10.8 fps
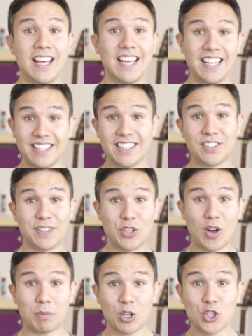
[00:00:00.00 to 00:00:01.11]
In this
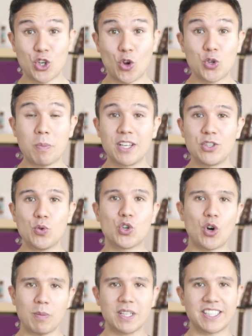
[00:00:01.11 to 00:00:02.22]
video, I'm gonna show you my new
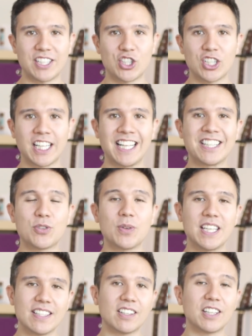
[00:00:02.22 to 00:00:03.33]
Chrome extension that lets you
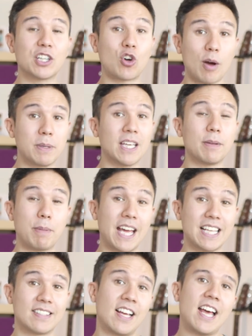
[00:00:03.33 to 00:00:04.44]
easily copy and
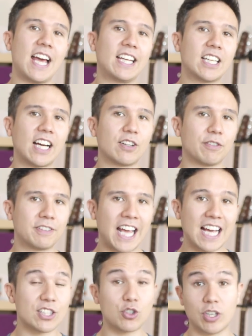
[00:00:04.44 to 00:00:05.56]
paste any kind of
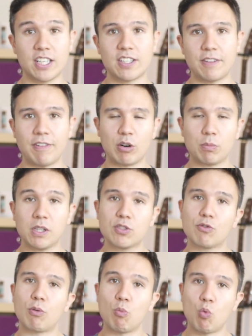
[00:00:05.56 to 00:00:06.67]
tags, triggers, and variables
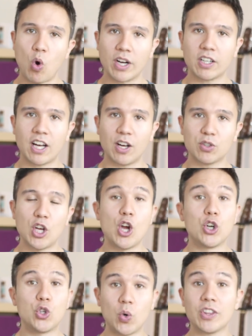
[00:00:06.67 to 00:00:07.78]
from one account
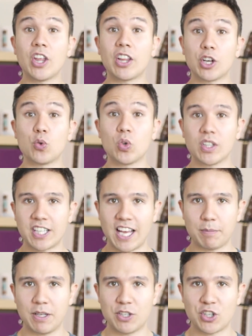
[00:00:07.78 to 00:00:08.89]
to another Google
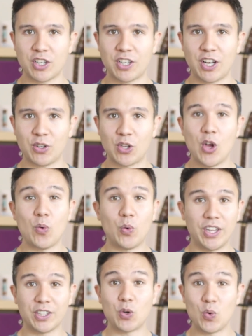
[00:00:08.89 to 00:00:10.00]
Tag Manager account
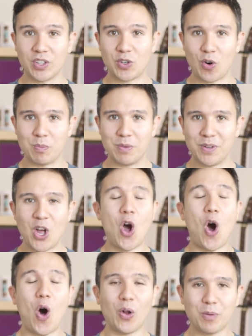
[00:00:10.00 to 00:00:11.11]
within Google Chrome.
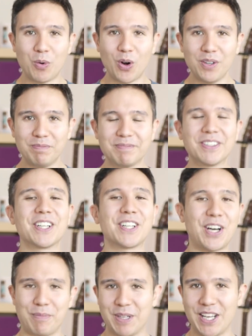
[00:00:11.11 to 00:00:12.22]
All and more
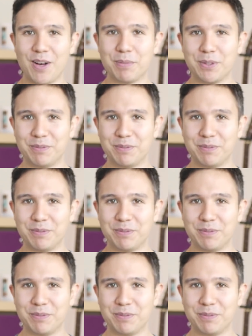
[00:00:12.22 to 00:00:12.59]
coming up.